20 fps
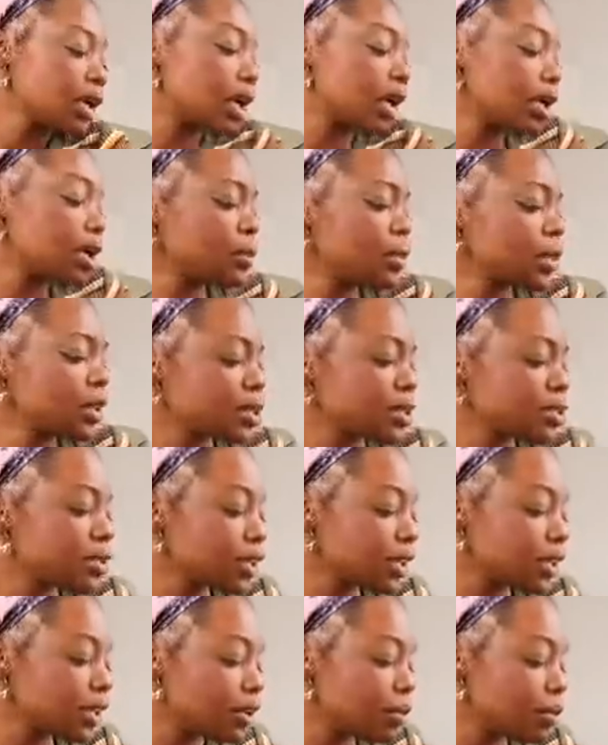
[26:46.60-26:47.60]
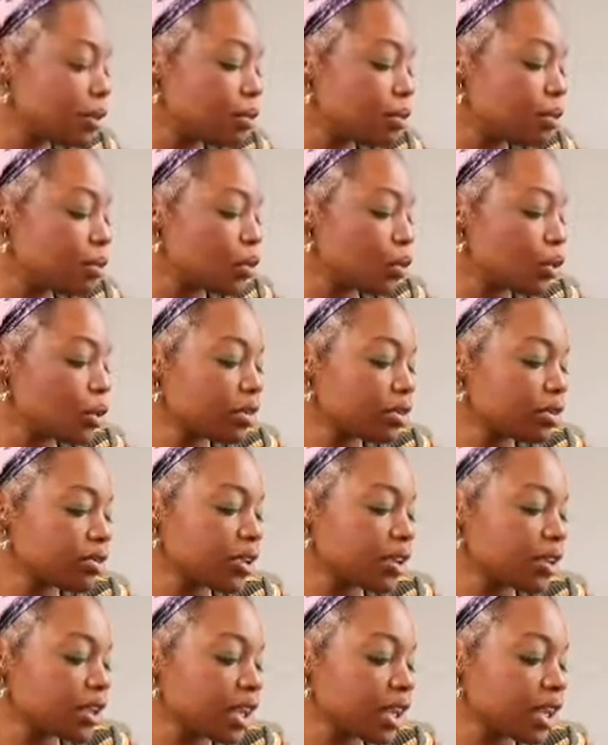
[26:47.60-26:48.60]
of want to do a little bit more
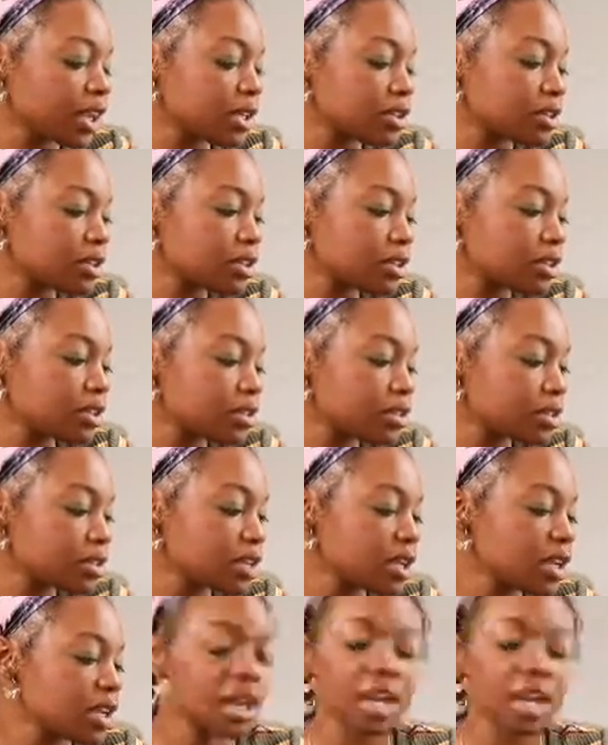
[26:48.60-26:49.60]
for the Cancers.